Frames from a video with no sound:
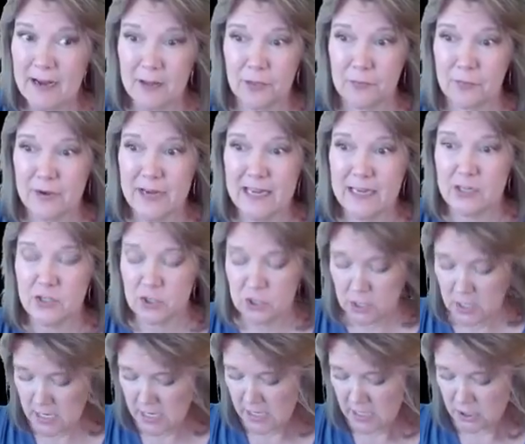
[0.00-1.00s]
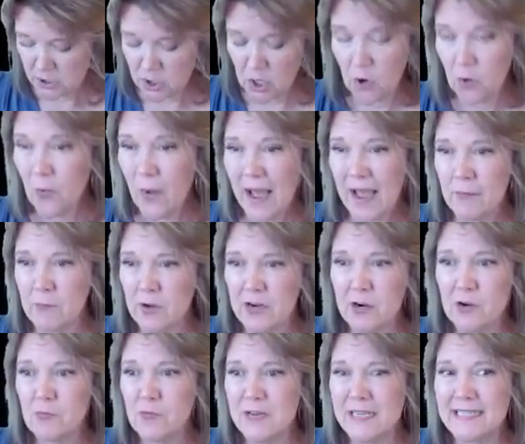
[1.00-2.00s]
a 3-inch. So I'm going
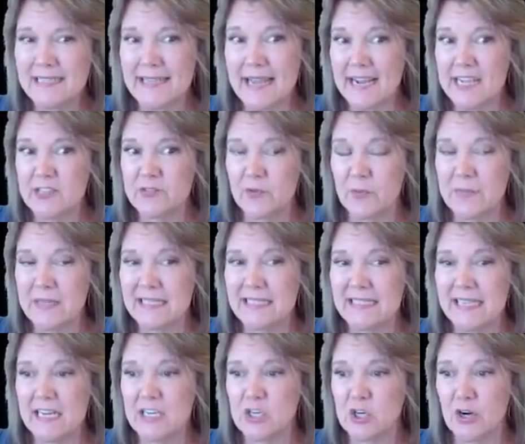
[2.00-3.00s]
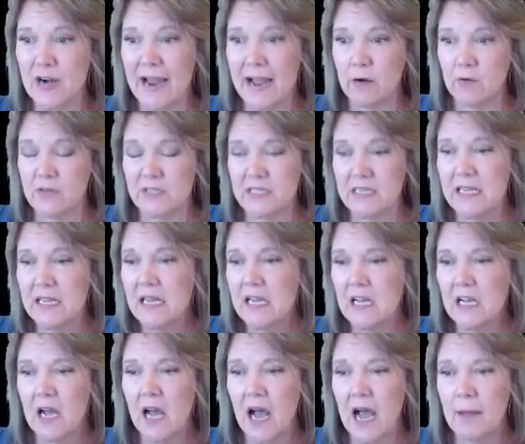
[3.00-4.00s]
to resize from the center out.
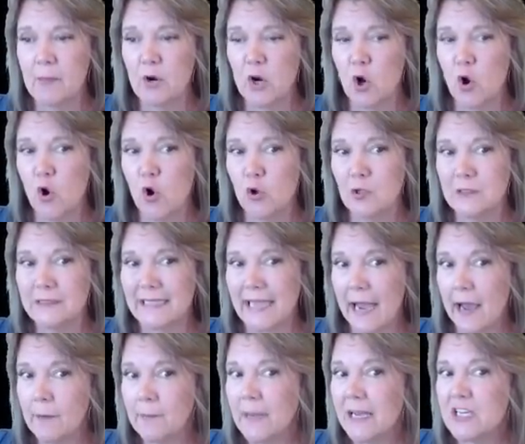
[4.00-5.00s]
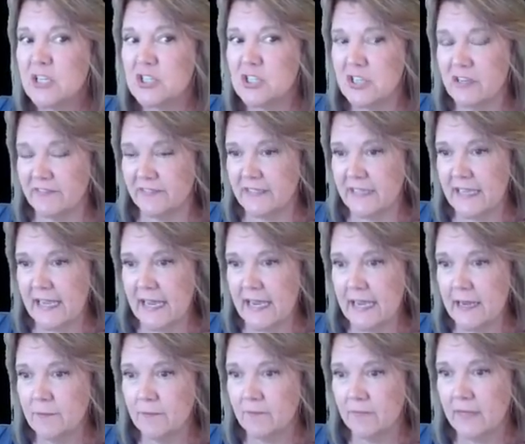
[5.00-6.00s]
I'm going to hold down my shift key